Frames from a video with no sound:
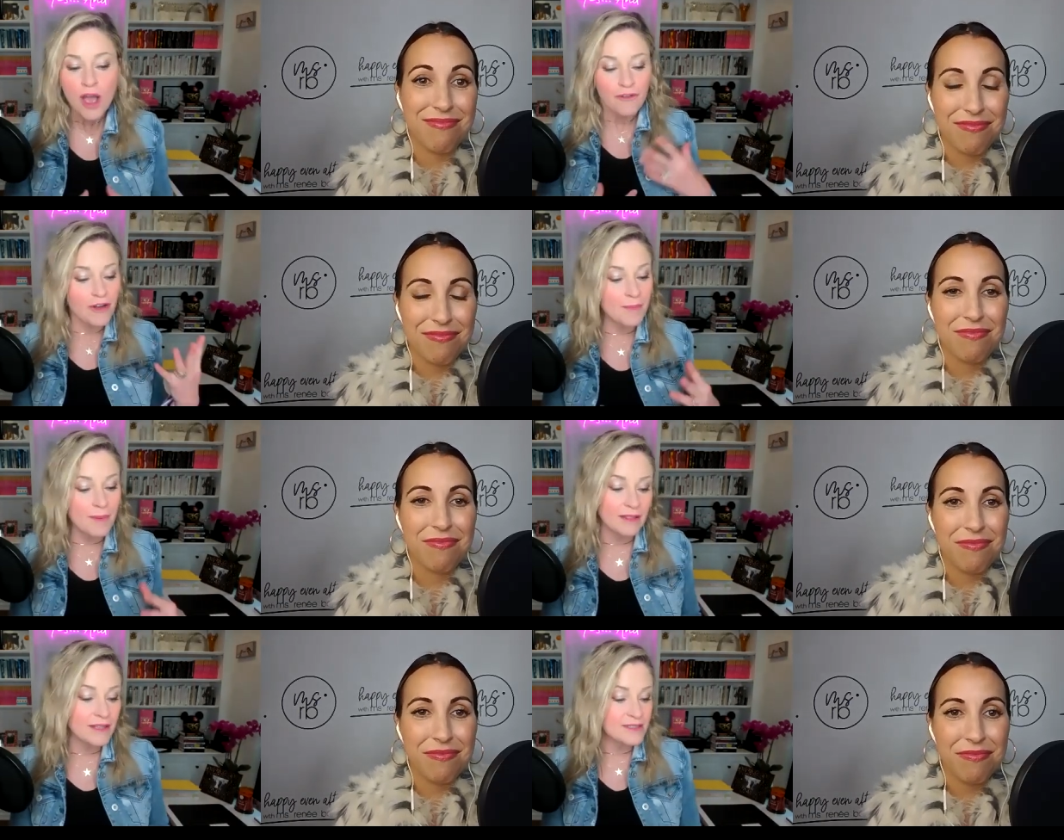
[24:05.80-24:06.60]
Speaker 1: for anybody
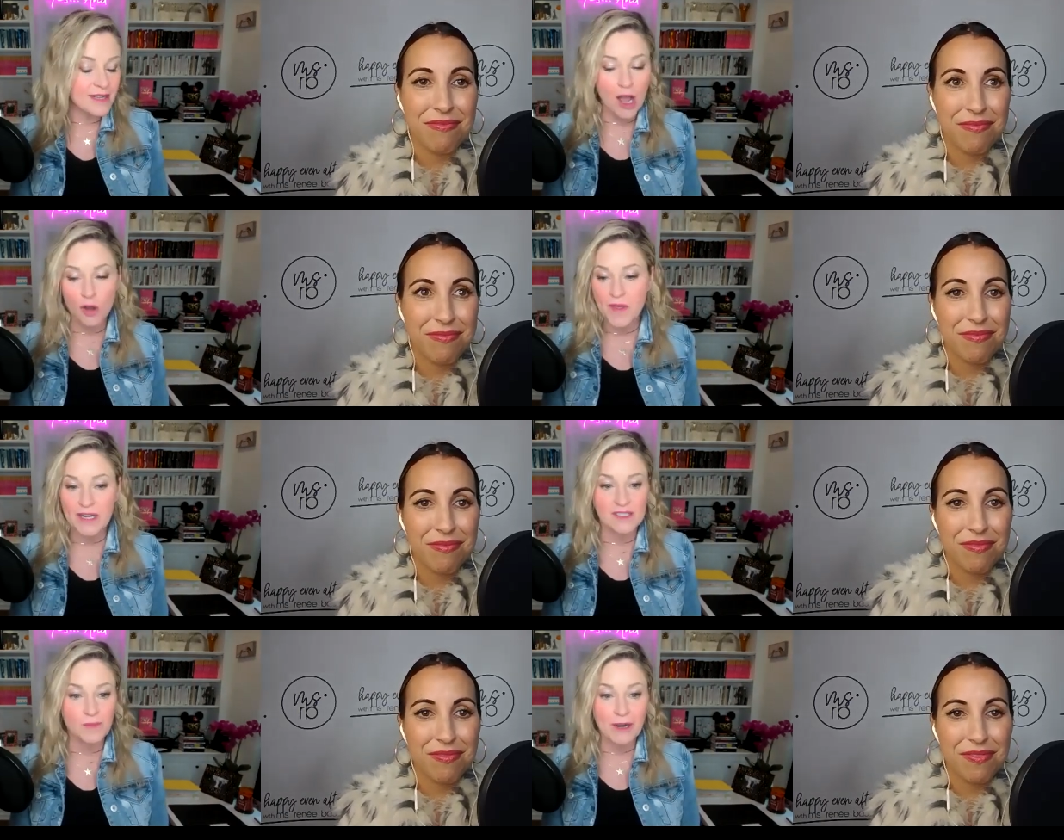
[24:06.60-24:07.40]
listening, I hope that
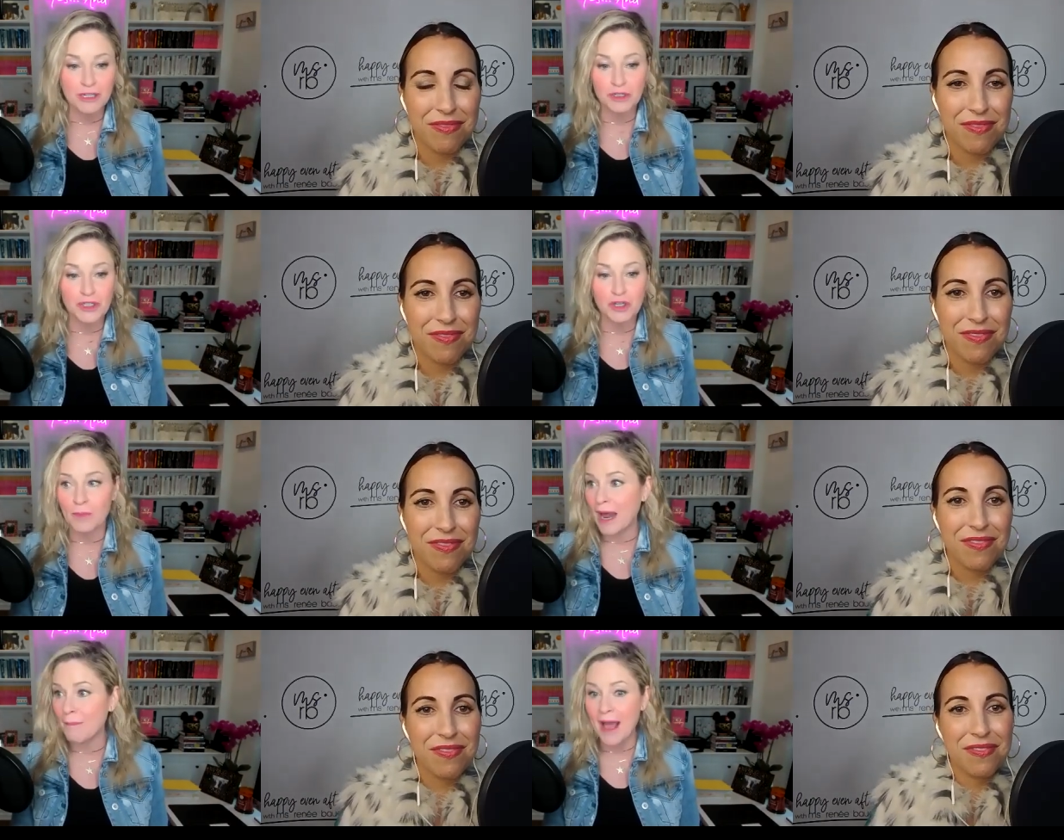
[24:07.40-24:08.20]
inspires you too. But
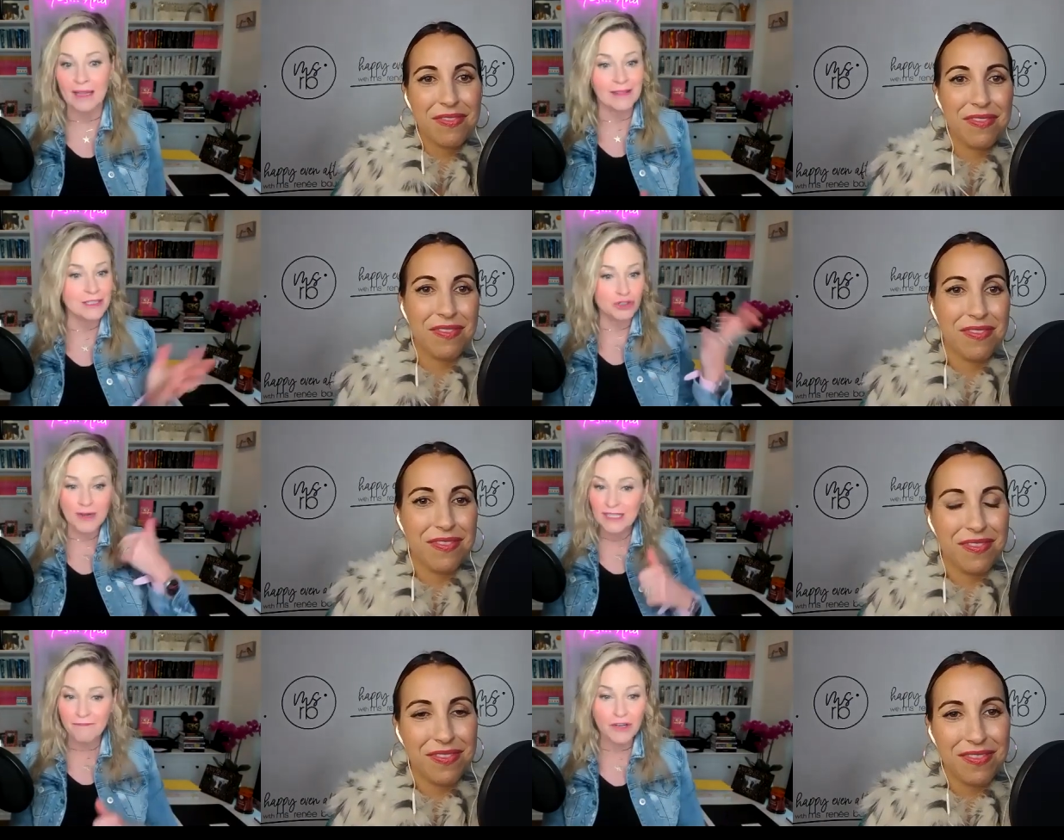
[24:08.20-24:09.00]
I'm like, drink
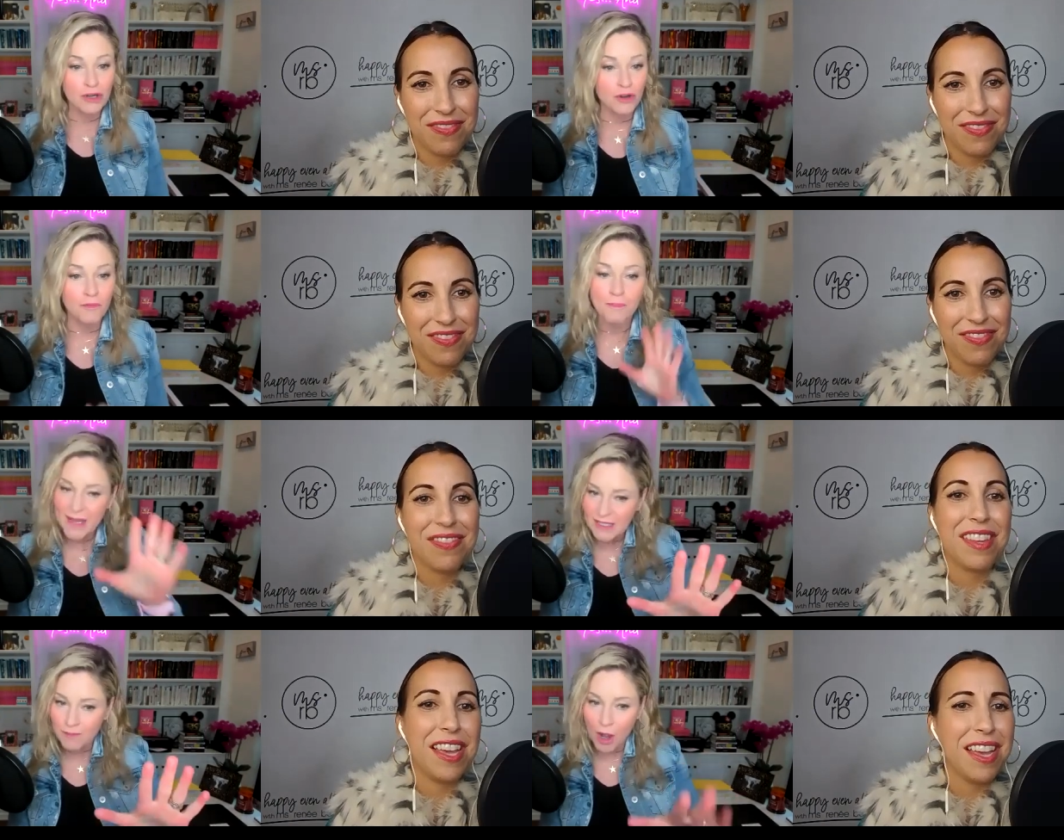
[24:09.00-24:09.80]
the Veuve. Be
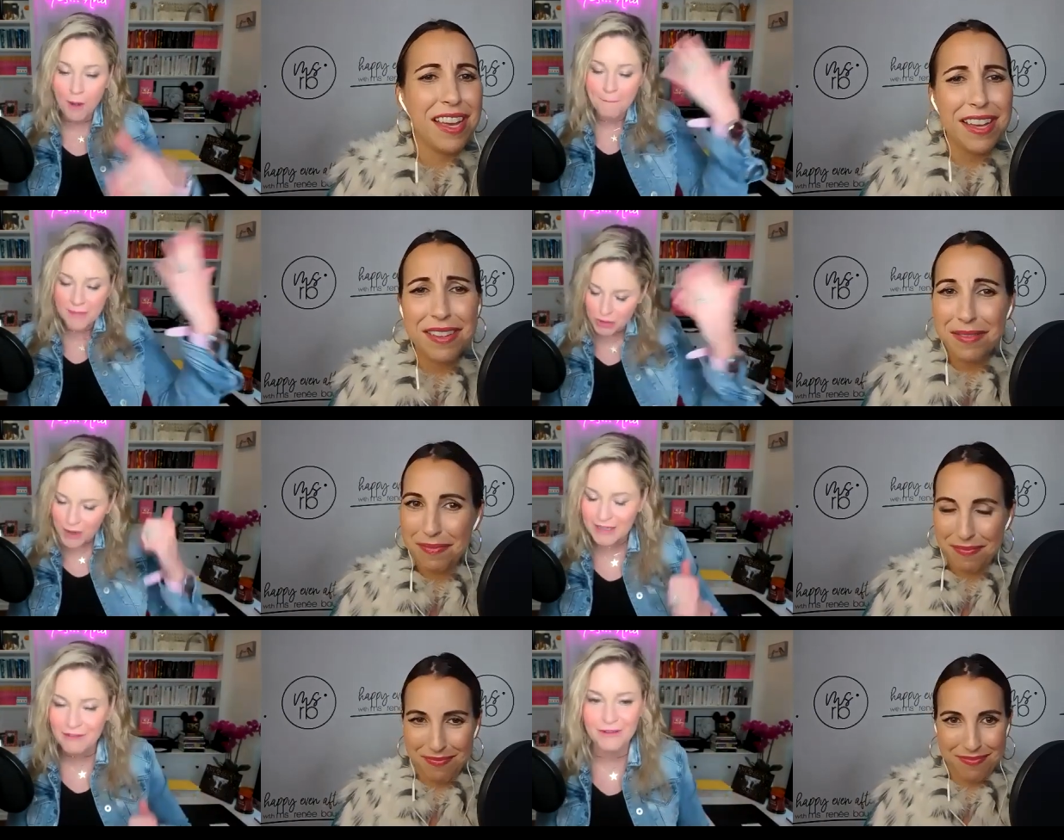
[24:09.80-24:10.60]
smart, yeah. but drink
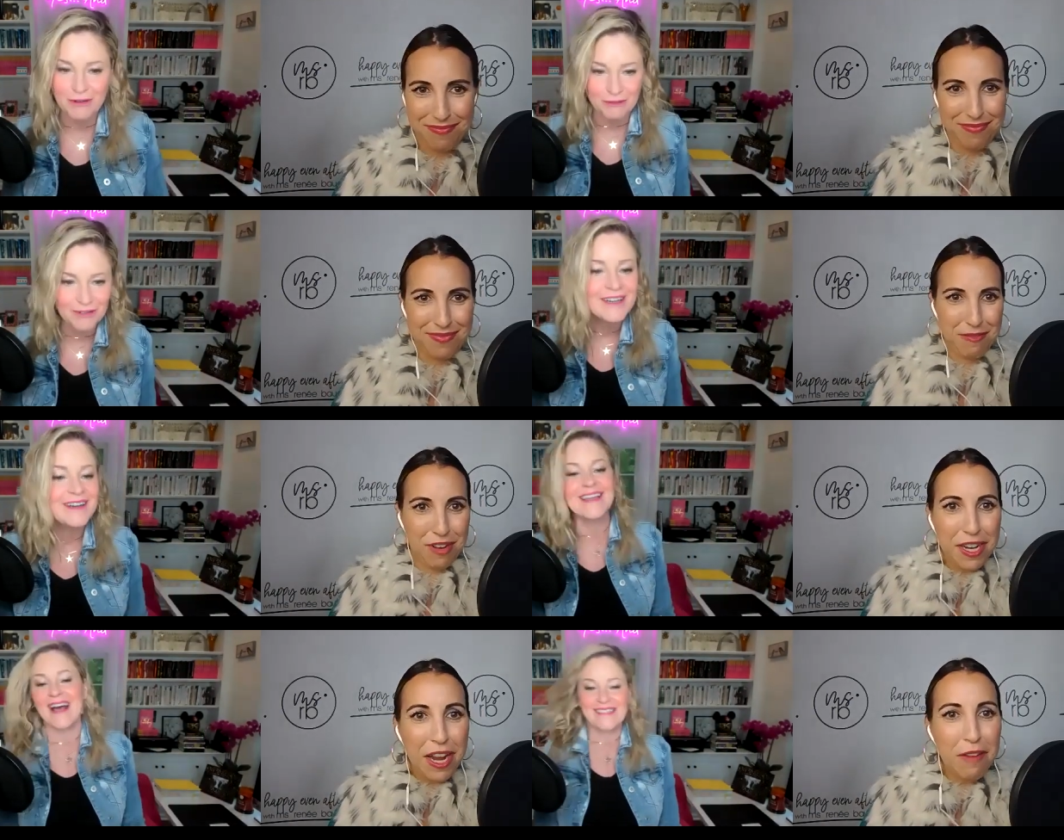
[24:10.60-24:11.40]
the Veuve. Right
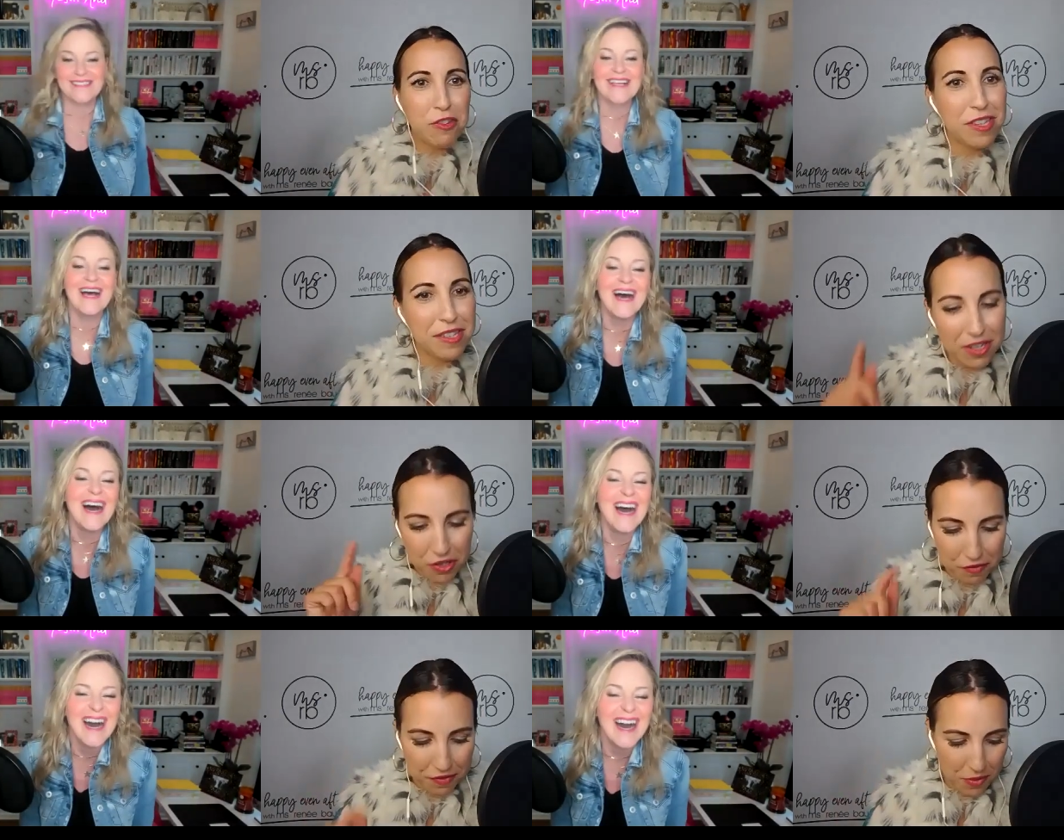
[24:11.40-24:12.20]
yes.
Speaker 2: after this
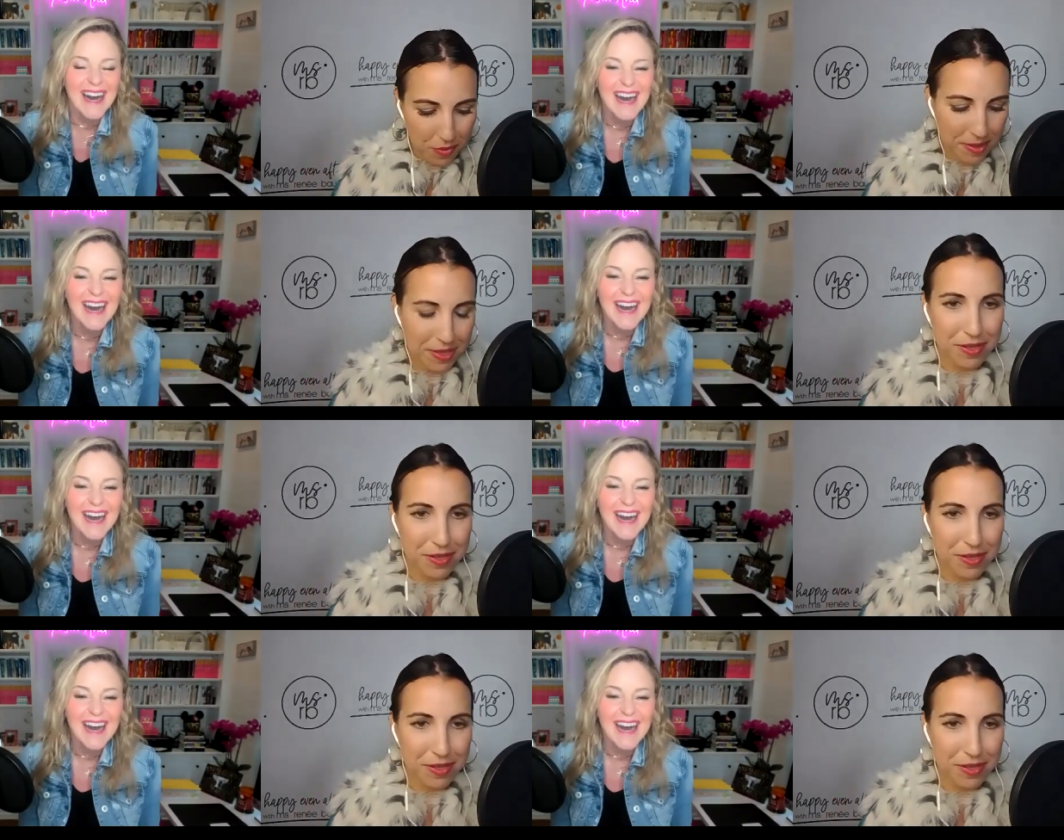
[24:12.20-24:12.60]
interview, I'm going